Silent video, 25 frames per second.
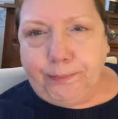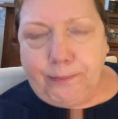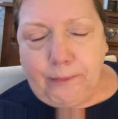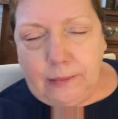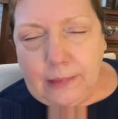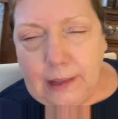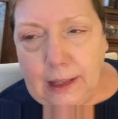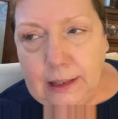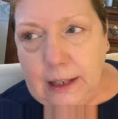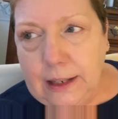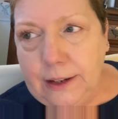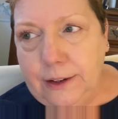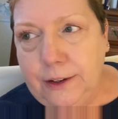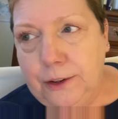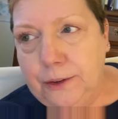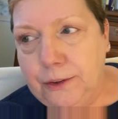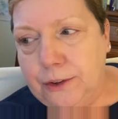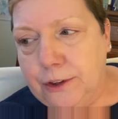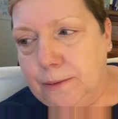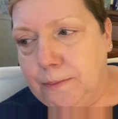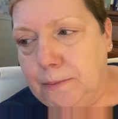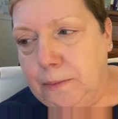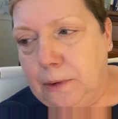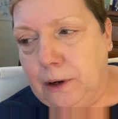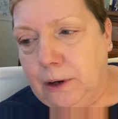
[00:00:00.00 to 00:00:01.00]
And then do
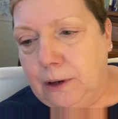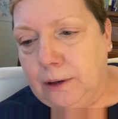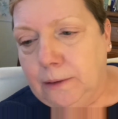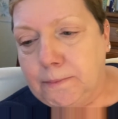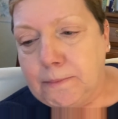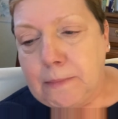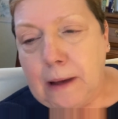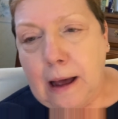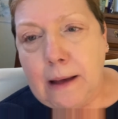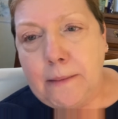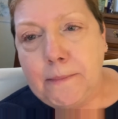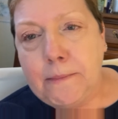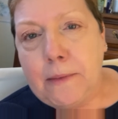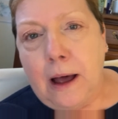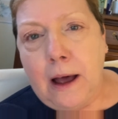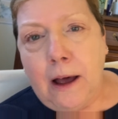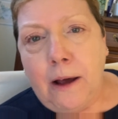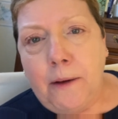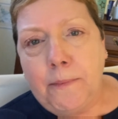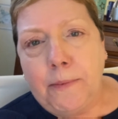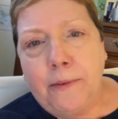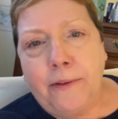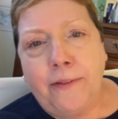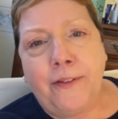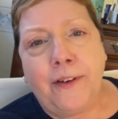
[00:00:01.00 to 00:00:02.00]
some more. Mum, I
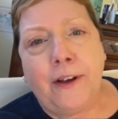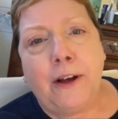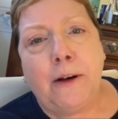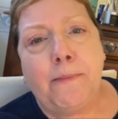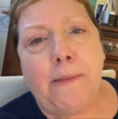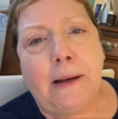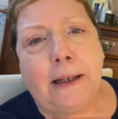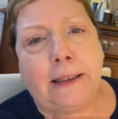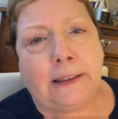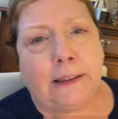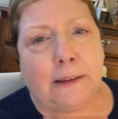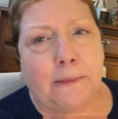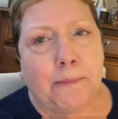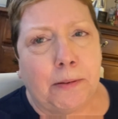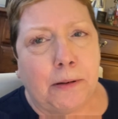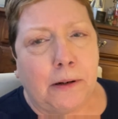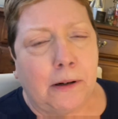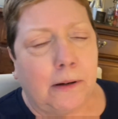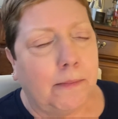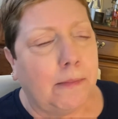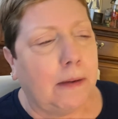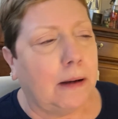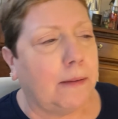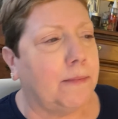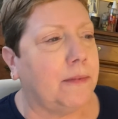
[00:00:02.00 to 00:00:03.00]
hope you feel better.
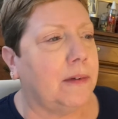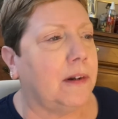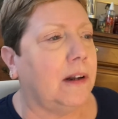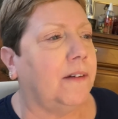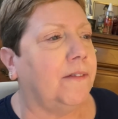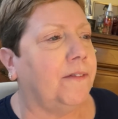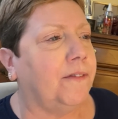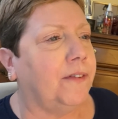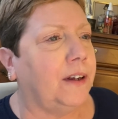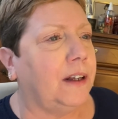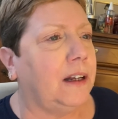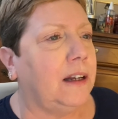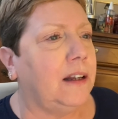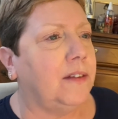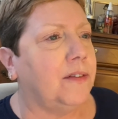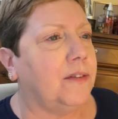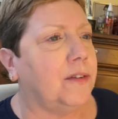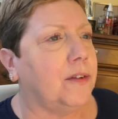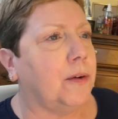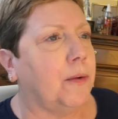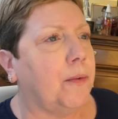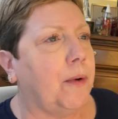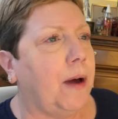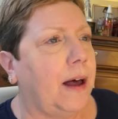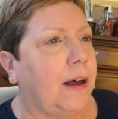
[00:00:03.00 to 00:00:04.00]
Poor Mum's not feeling
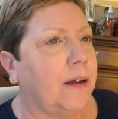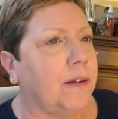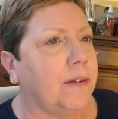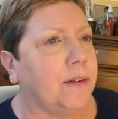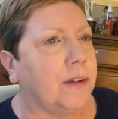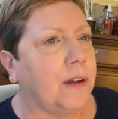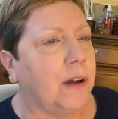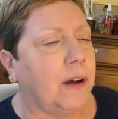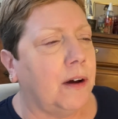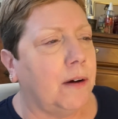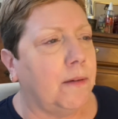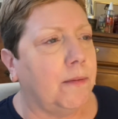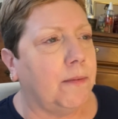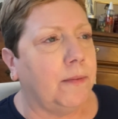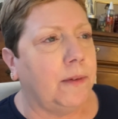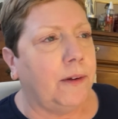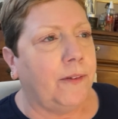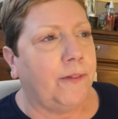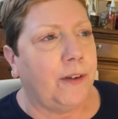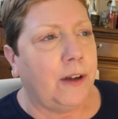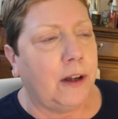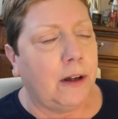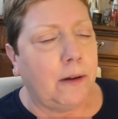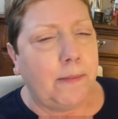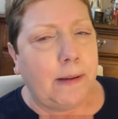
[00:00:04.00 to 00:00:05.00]
so well. So I hope you
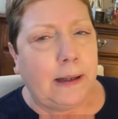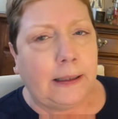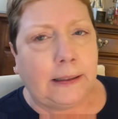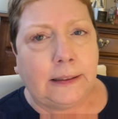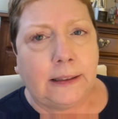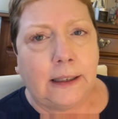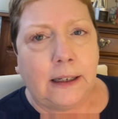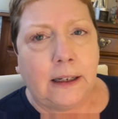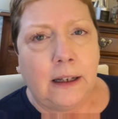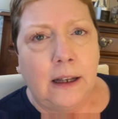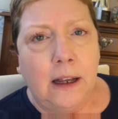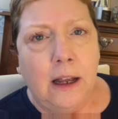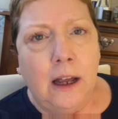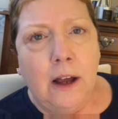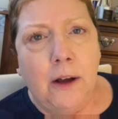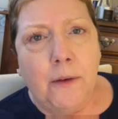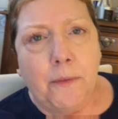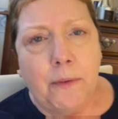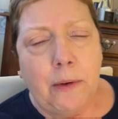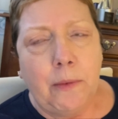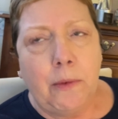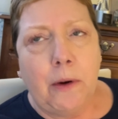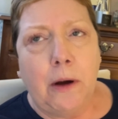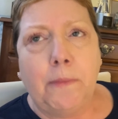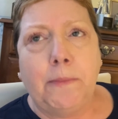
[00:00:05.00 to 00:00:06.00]
feel better.
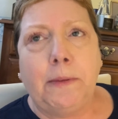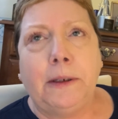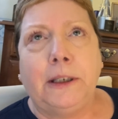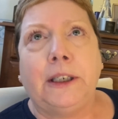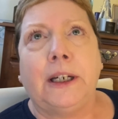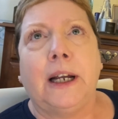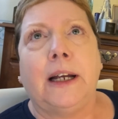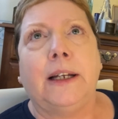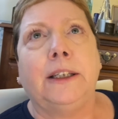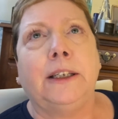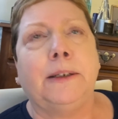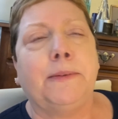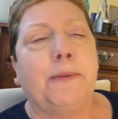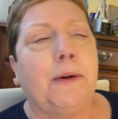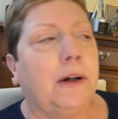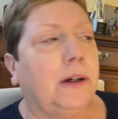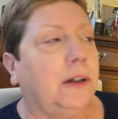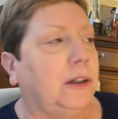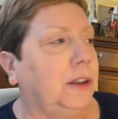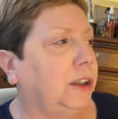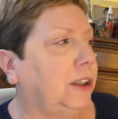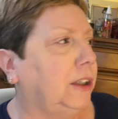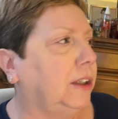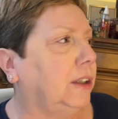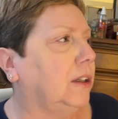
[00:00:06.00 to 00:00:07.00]
We won't be chatting tomorrow
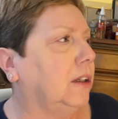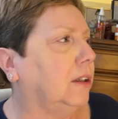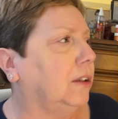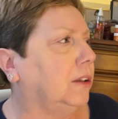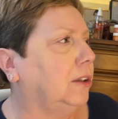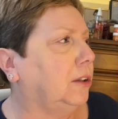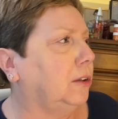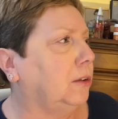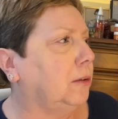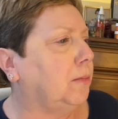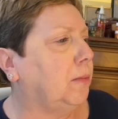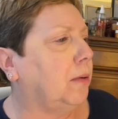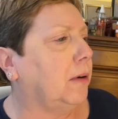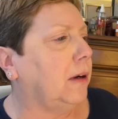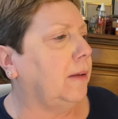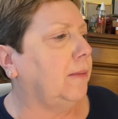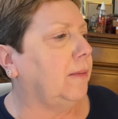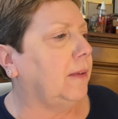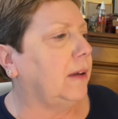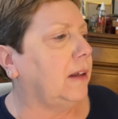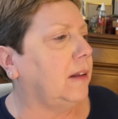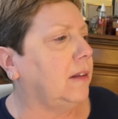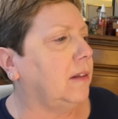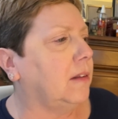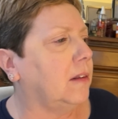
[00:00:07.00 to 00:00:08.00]
because she's got 2
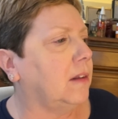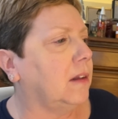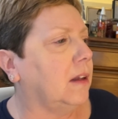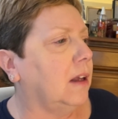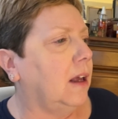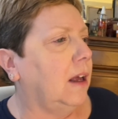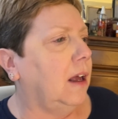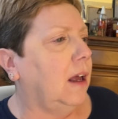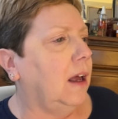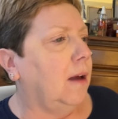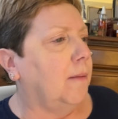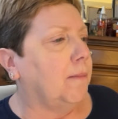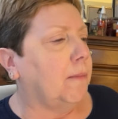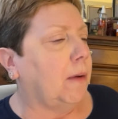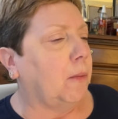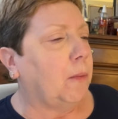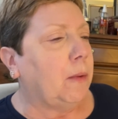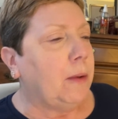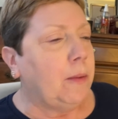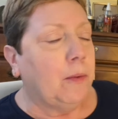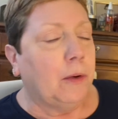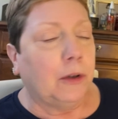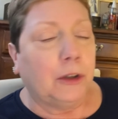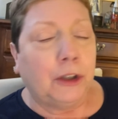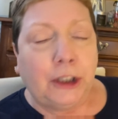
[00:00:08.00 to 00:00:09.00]
appointments. But
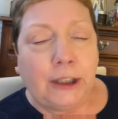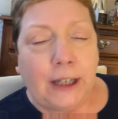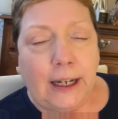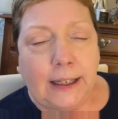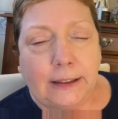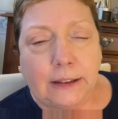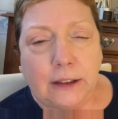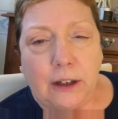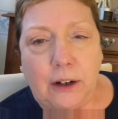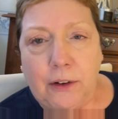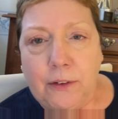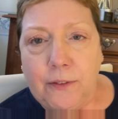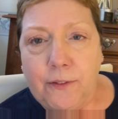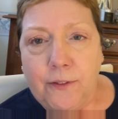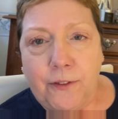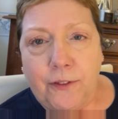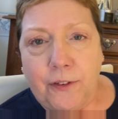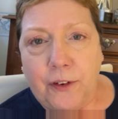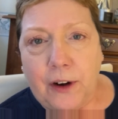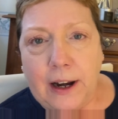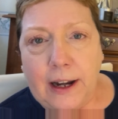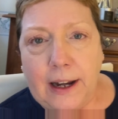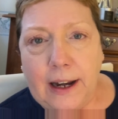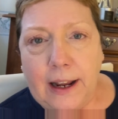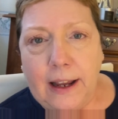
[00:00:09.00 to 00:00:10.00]
we will chat on
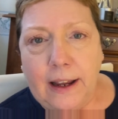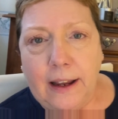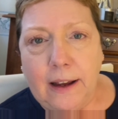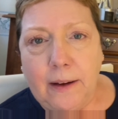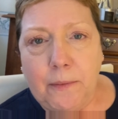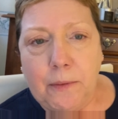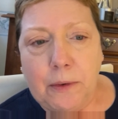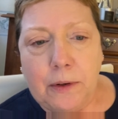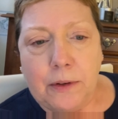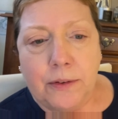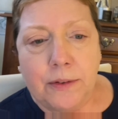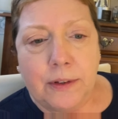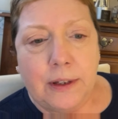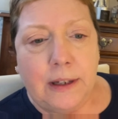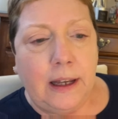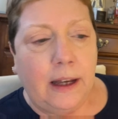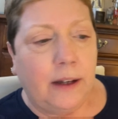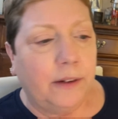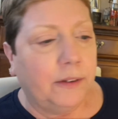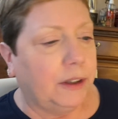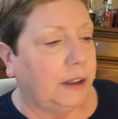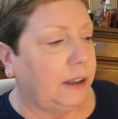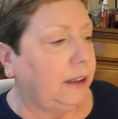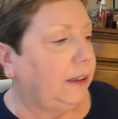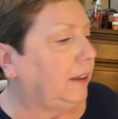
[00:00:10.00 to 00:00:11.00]
Friday and we'll see
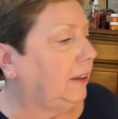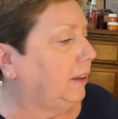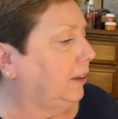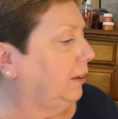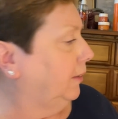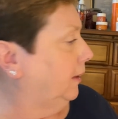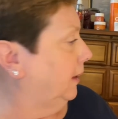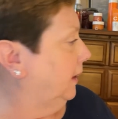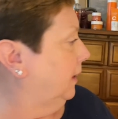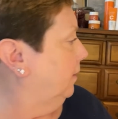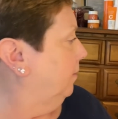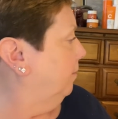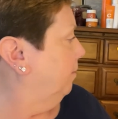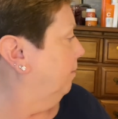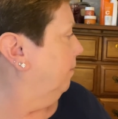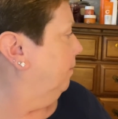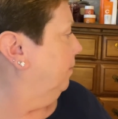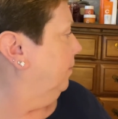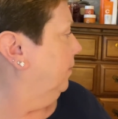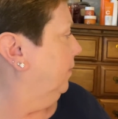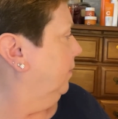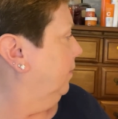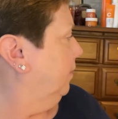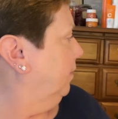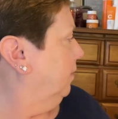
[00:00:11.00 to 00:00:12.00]
how she's doing.
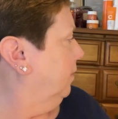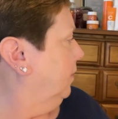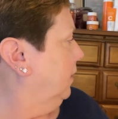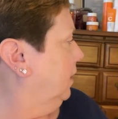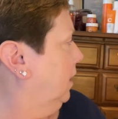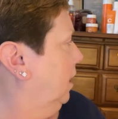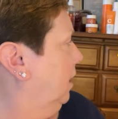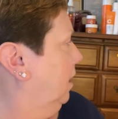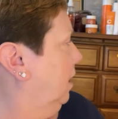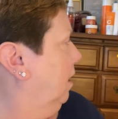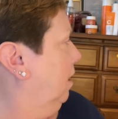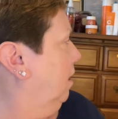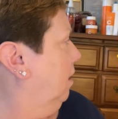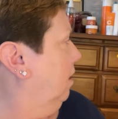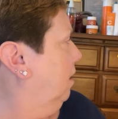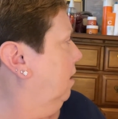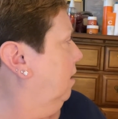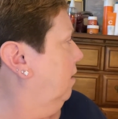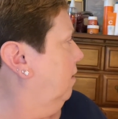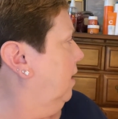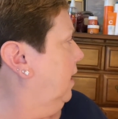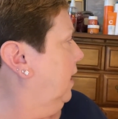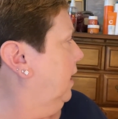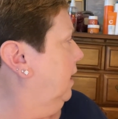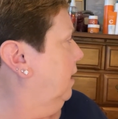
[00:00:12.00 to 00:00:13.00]
All right,